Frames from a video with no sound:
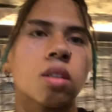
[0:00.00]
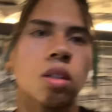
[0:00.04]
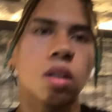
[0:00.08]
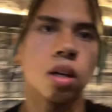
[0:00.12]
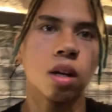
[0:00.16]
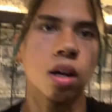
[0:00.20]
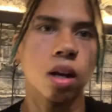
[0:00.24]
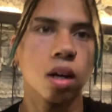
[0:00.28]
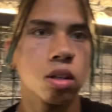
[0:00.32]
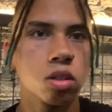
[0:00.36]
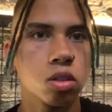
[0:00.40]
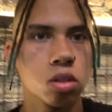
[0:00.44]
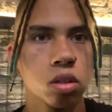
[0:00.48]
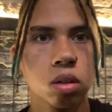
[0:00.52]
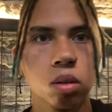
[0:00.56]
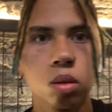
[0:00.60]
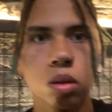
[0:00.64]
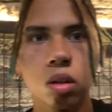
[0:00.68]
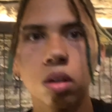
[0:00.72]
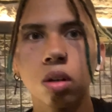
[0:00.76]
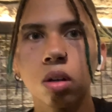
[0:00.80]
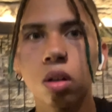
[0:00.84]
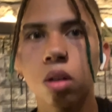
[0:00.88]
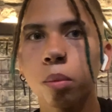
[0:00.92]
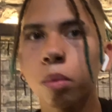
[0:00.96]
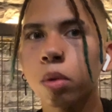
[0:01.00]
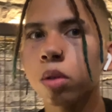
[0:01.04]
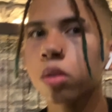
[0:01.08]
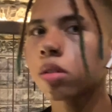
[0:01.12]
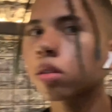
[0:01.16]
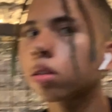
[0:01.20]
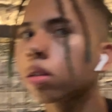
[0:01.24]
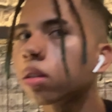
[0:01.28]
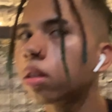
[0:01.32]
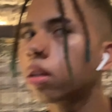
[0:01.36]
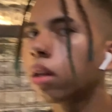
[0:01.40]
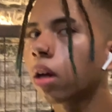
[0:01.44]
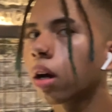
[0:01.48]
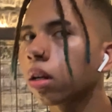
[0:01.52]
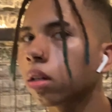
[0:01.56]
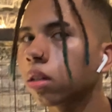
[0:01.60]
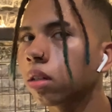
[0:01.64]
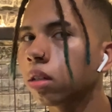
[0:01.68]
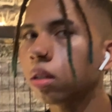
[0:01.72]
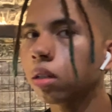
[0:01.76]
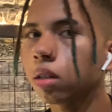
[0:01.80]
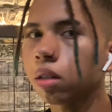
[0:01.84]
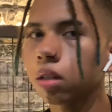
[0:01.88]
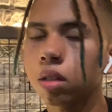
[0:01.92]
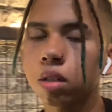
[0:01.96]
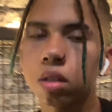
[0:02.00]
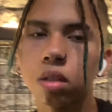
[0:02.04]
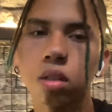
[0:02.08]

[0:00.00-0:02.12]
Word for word: guys, we're almost done here.